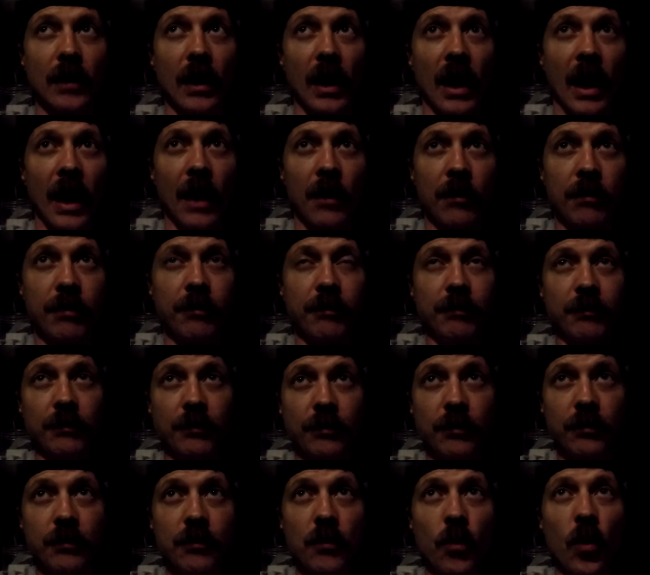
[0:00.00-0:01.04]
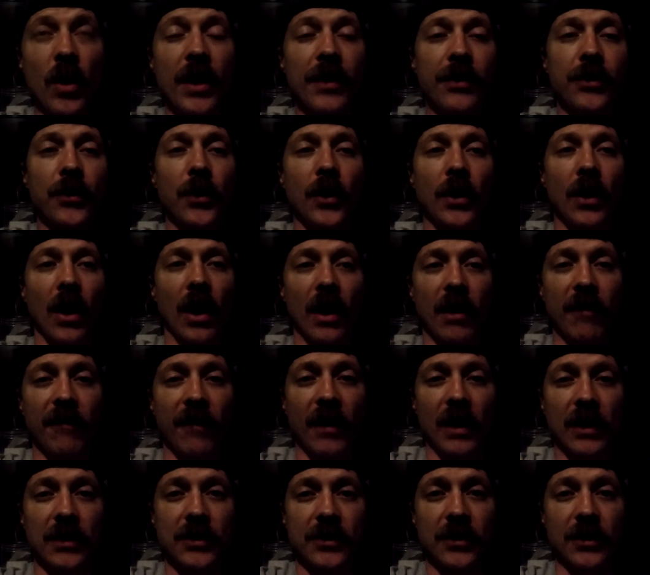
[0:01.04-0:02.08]
I went through a lot of
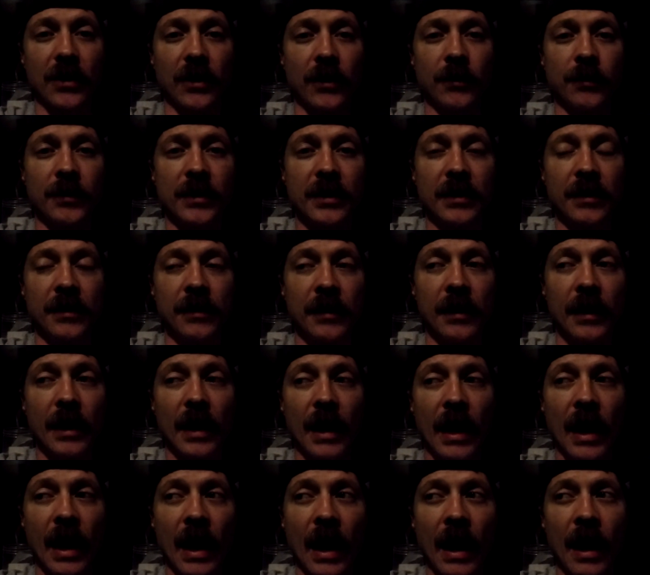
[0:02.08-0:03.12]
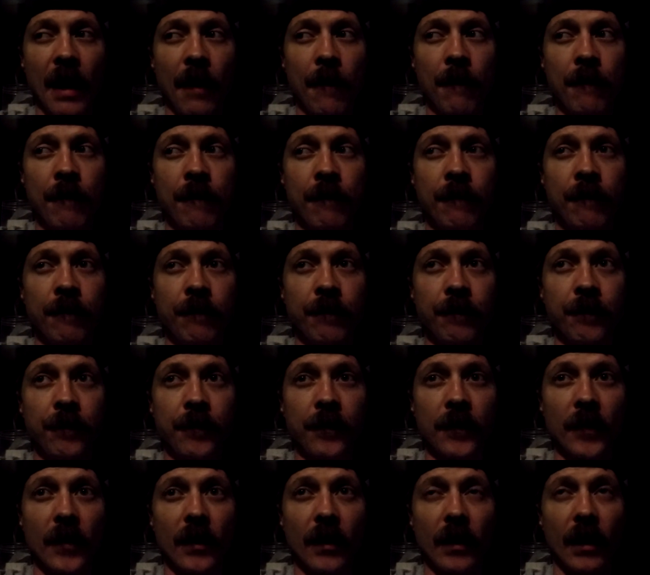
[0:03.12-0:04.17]
foster homes. And
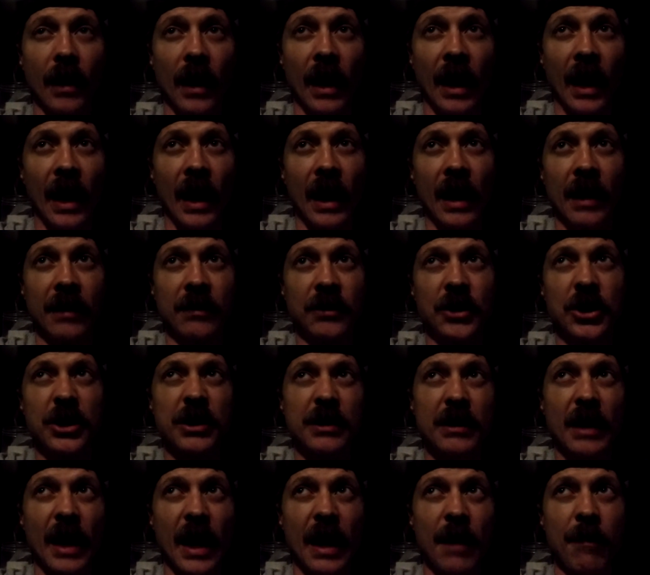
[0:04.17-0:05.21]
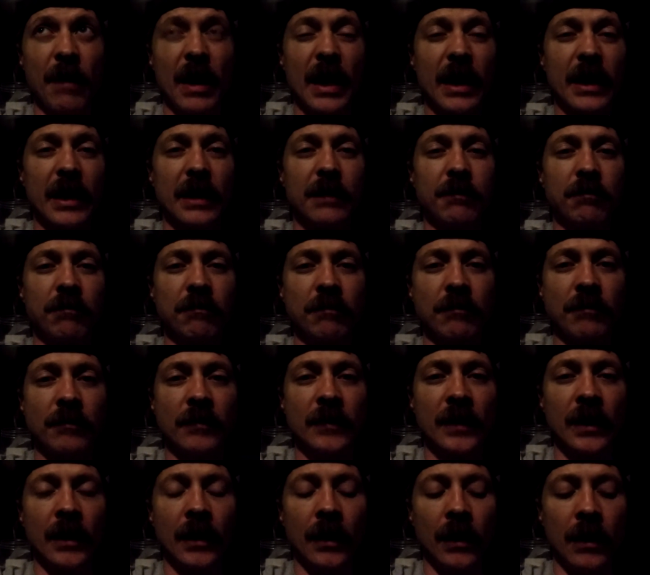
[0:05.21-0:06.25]
just to kind of make it
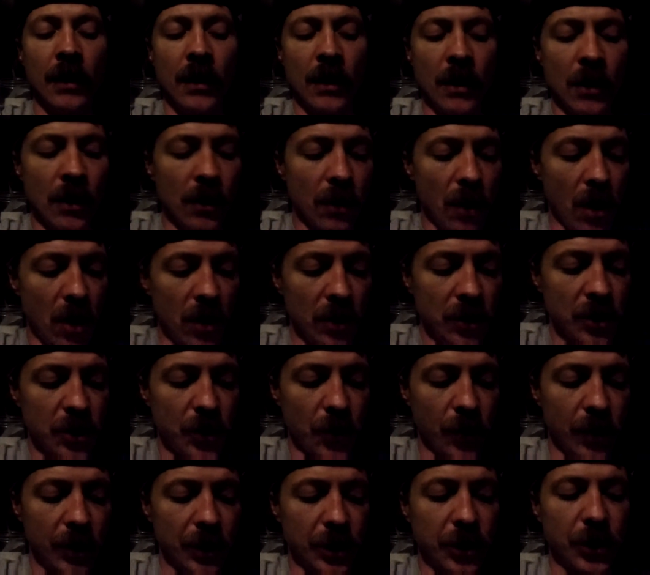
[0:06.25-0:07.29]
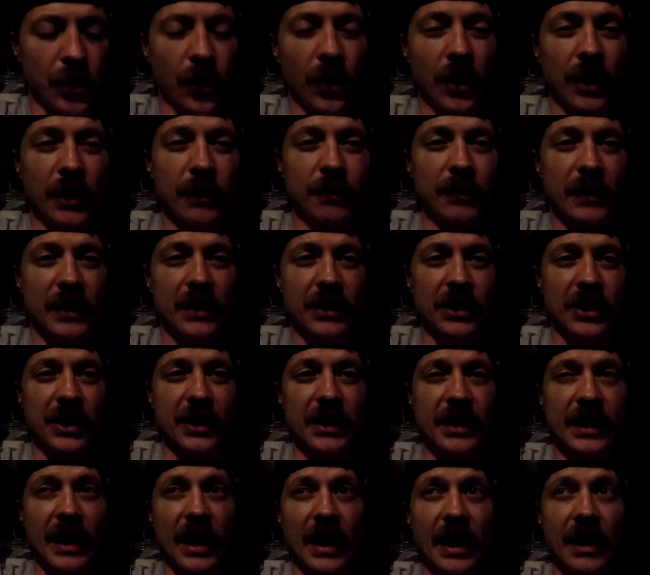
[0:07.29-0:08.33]
long story short, let's
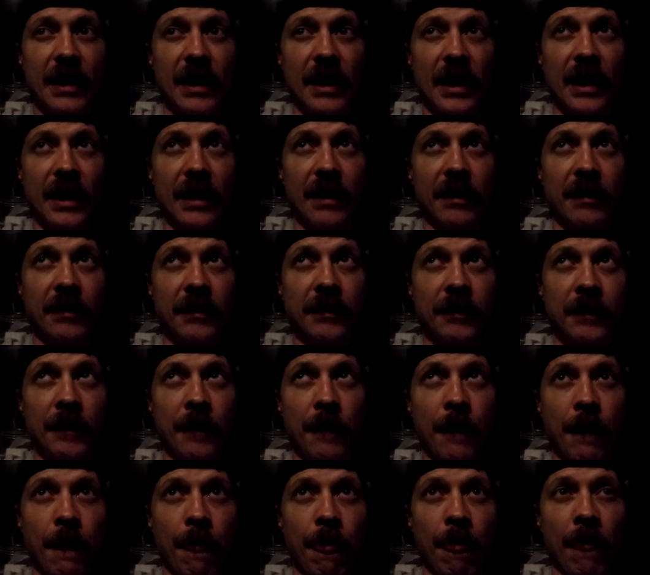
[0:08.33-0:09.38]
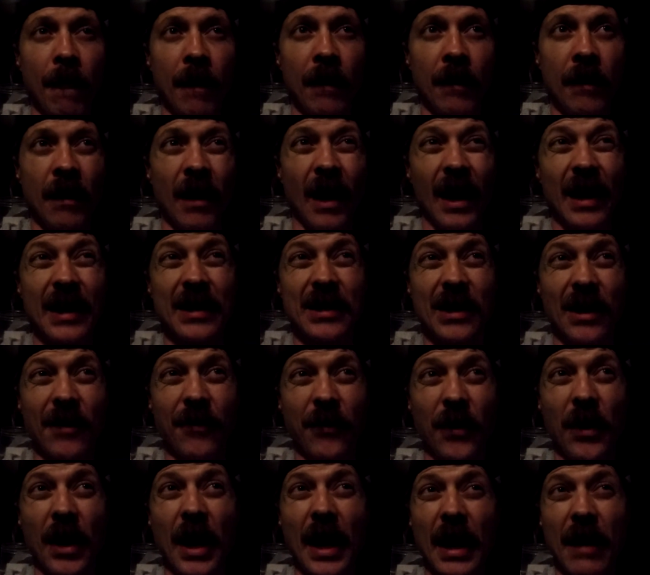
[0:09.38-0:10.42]
just say that I
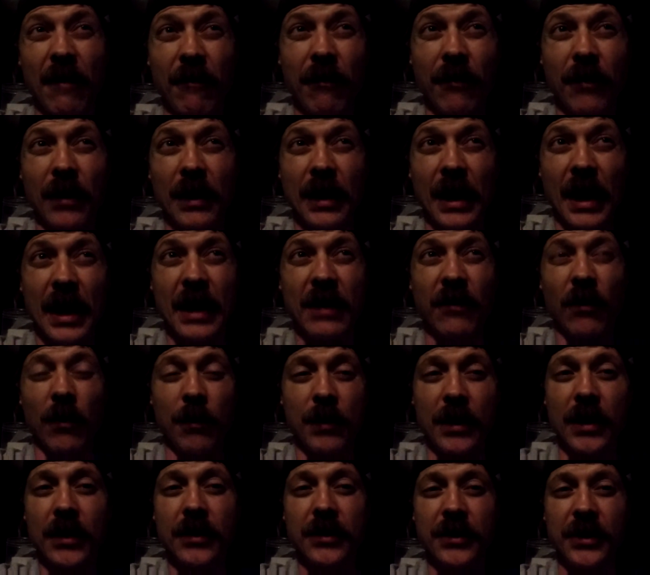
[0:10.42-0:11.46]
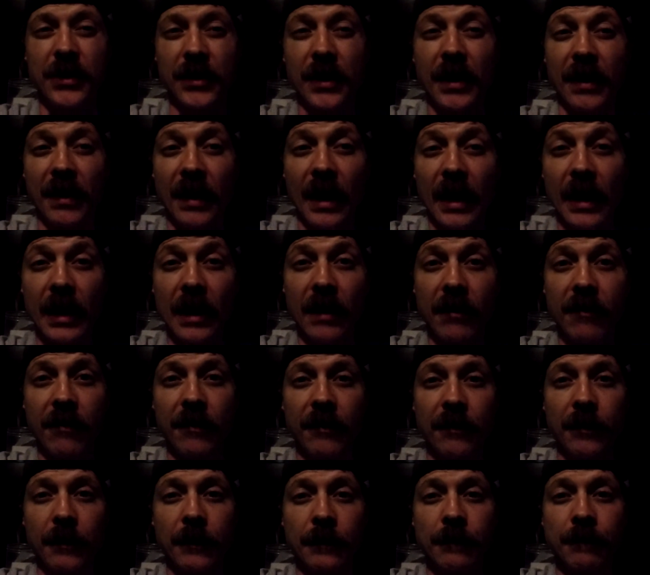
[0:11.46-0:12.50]
suffered every kind of abuse you can think
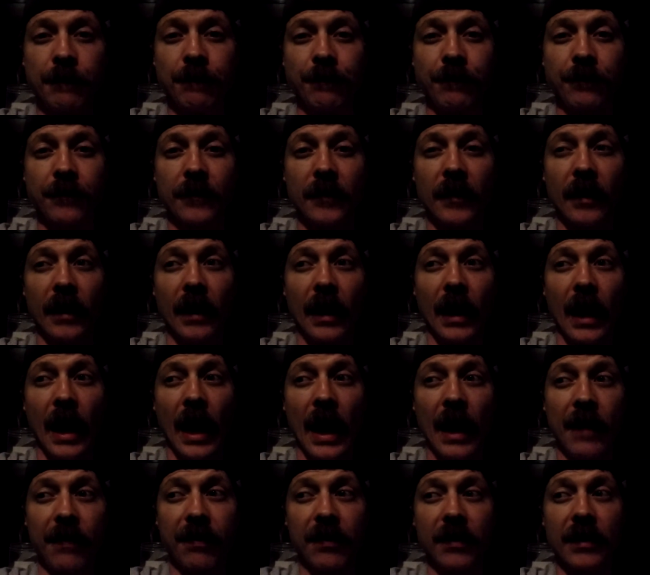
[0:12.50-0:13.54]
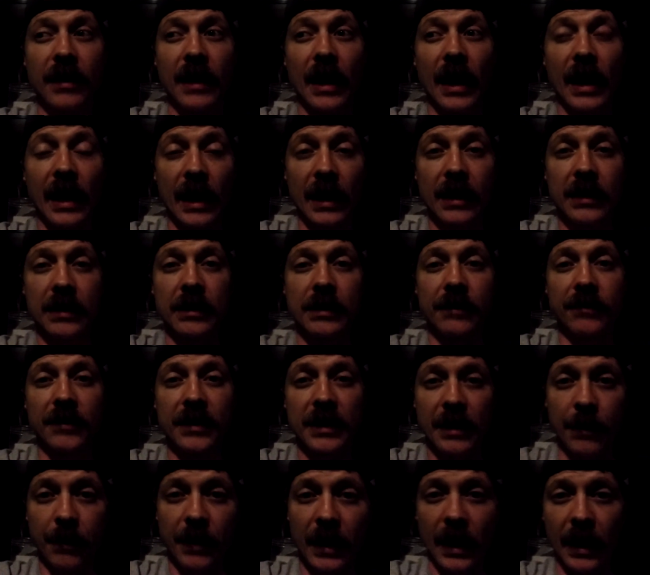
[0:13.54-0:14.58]
of at the hands of
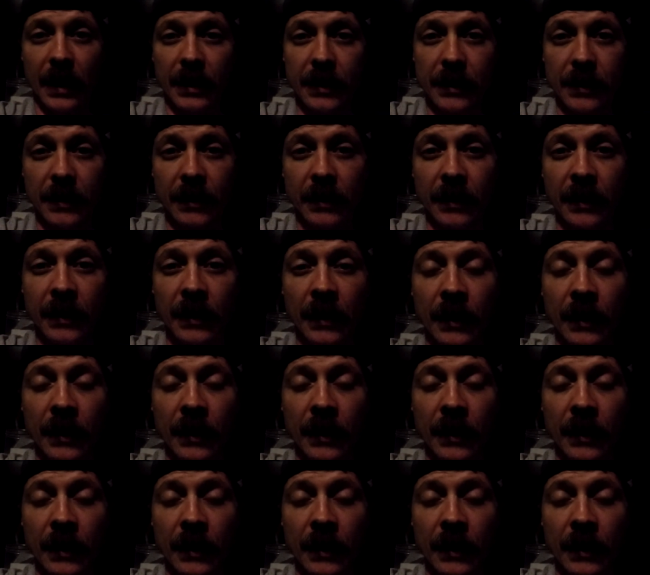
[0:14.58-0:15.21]
CPS.